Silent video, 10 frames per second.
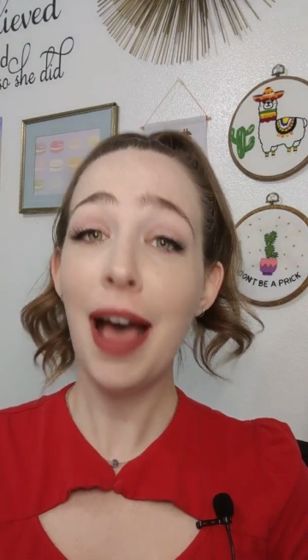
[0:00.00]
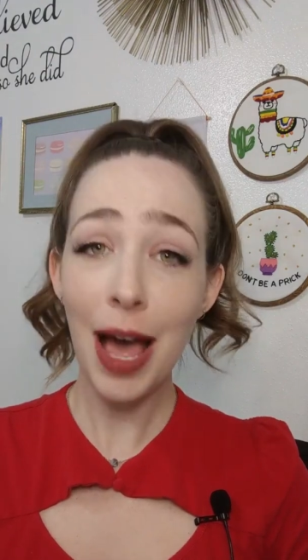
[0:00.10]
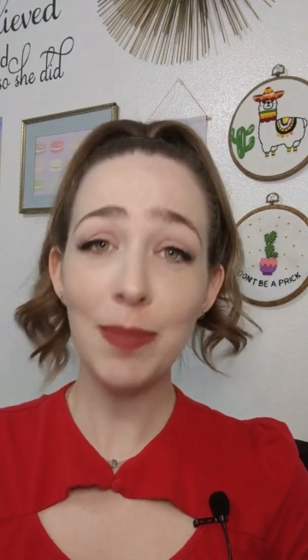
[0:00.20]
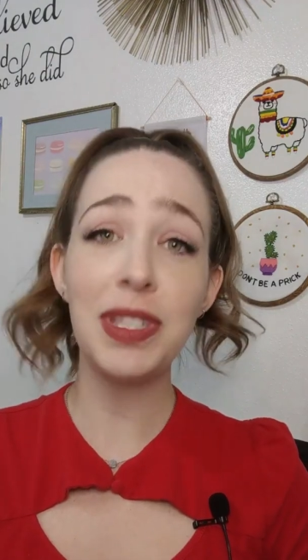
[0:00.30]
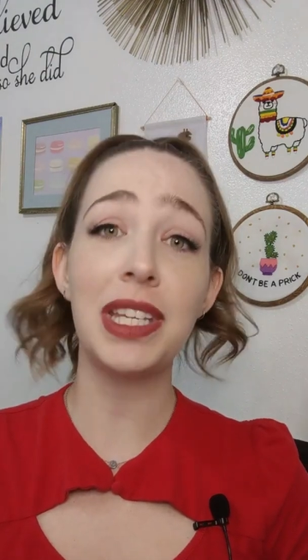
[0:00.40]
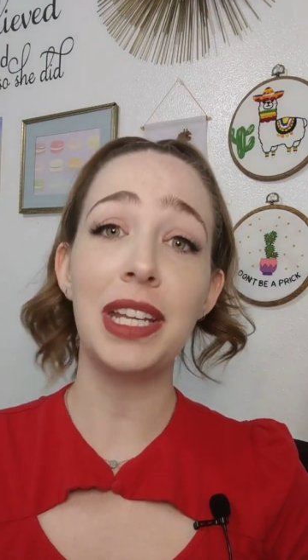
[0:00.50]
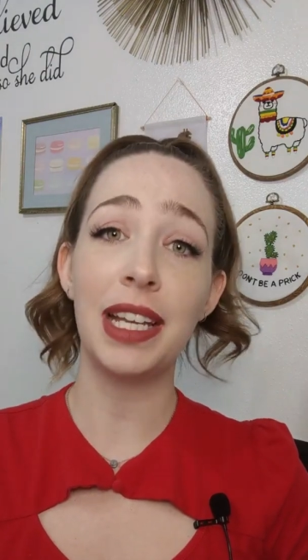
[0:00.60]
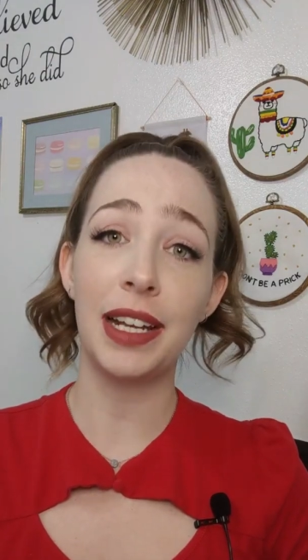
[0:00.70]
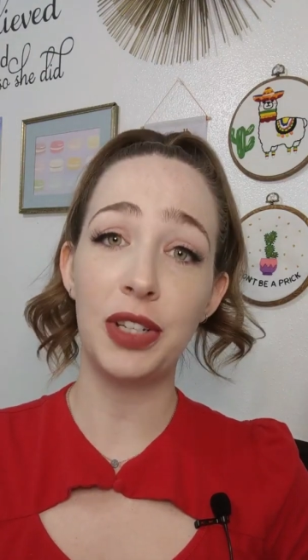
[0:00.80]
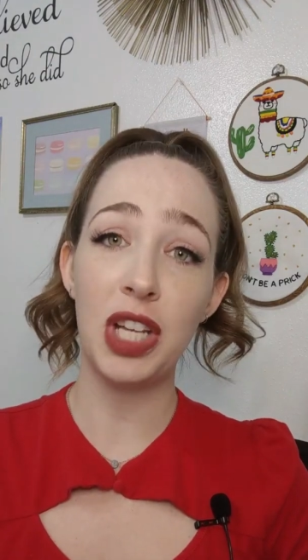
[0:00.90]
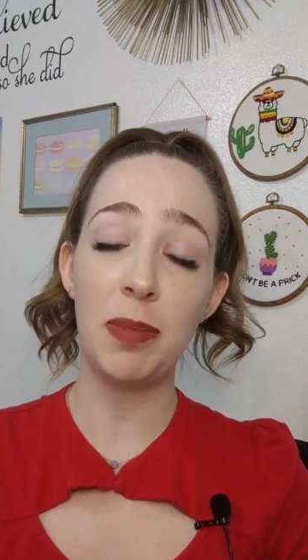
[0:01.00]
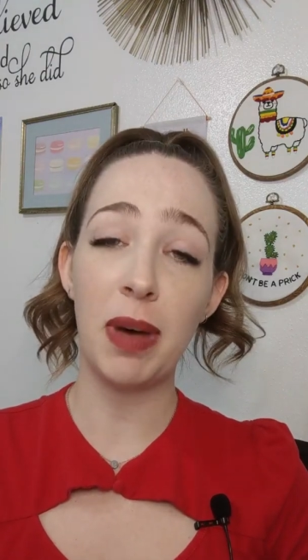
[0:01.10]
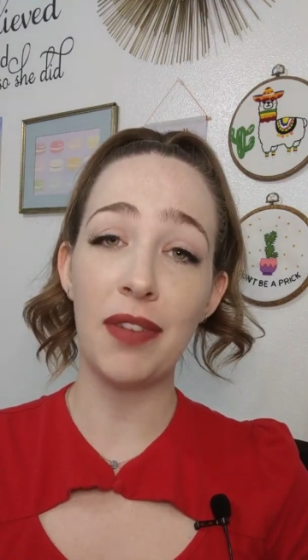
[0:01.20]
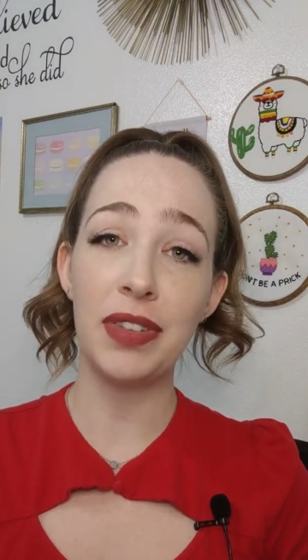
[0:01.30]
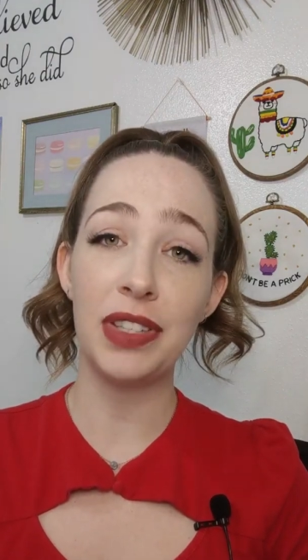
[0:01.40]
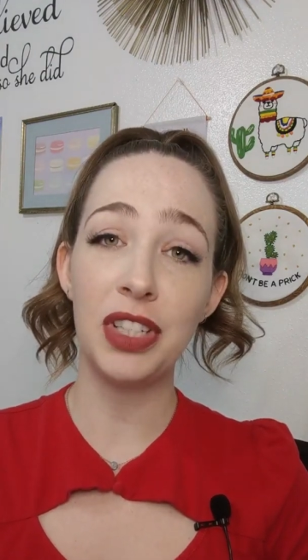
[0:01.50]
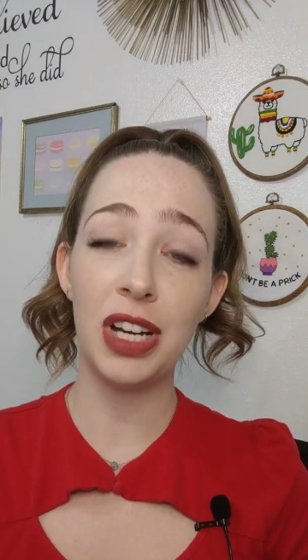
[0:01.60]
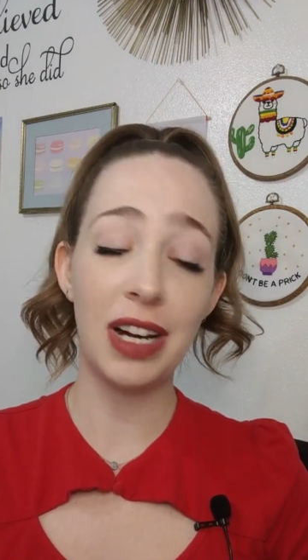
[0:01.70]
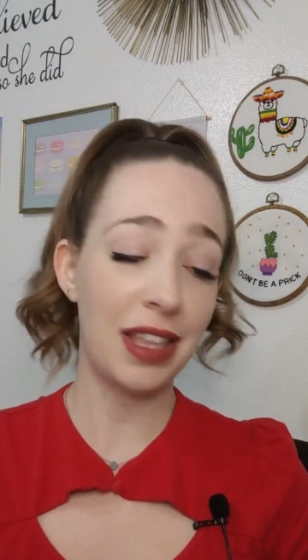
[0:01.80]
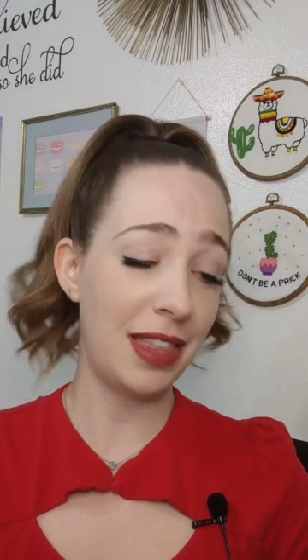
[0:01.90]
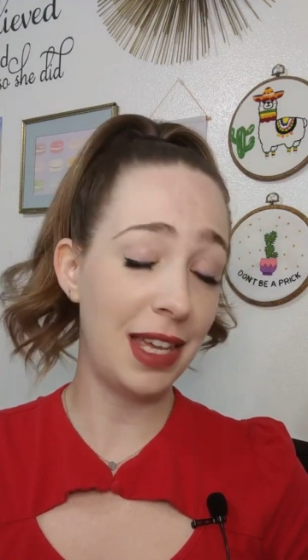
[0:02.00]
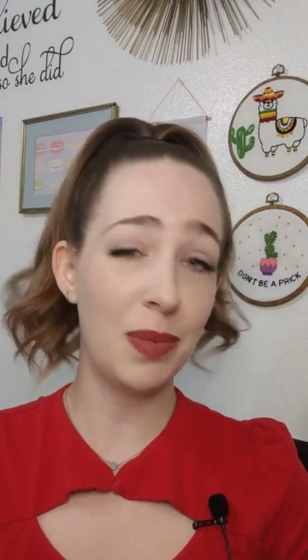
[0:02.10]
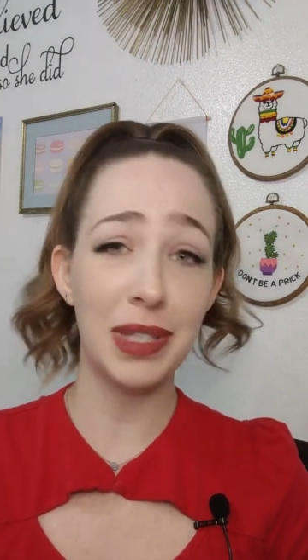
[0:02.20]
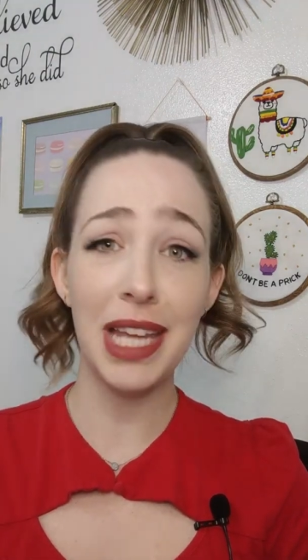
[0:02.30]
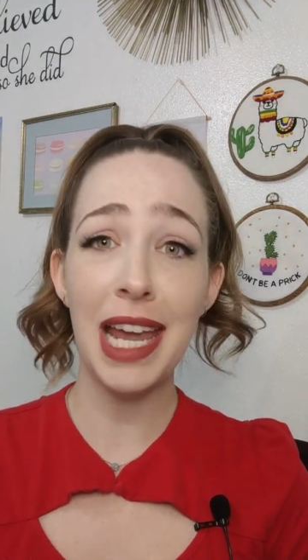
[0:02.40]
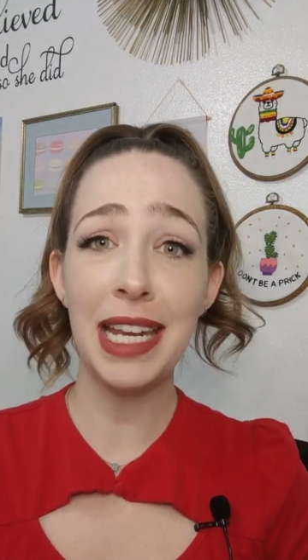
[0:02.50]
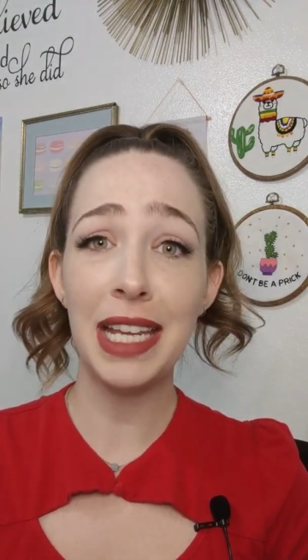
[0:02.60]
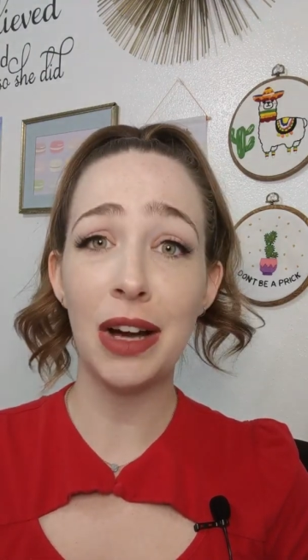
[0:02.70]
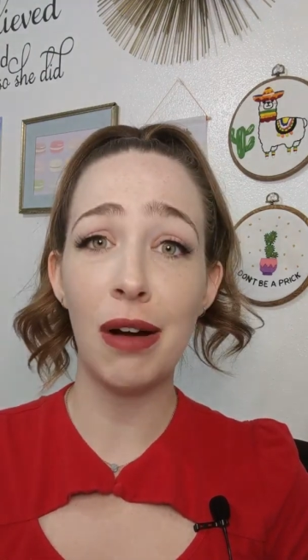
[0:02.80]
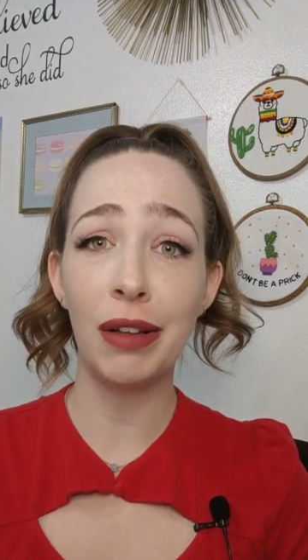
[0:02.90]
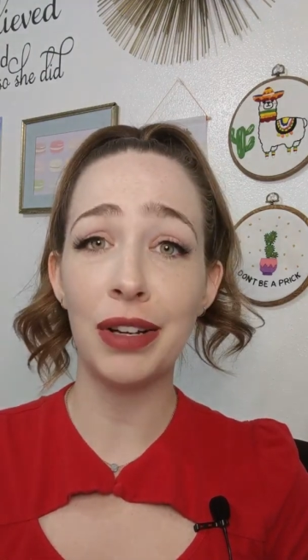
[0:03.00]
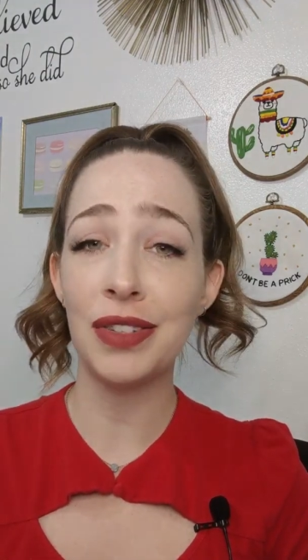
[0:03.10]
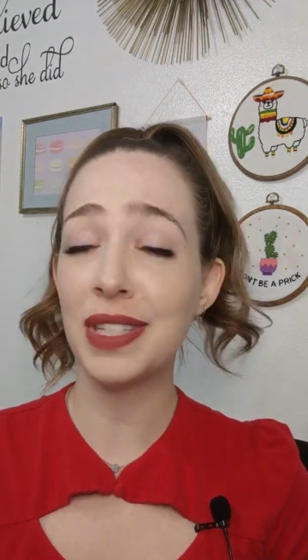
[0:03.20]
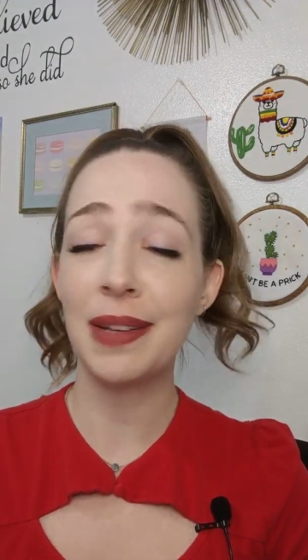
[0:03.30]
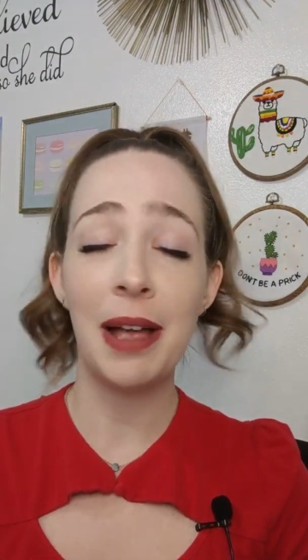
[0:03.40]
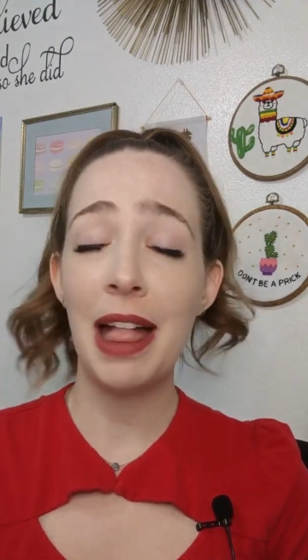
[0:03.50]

I'm sitting in a cheap office chair. I think it was $80.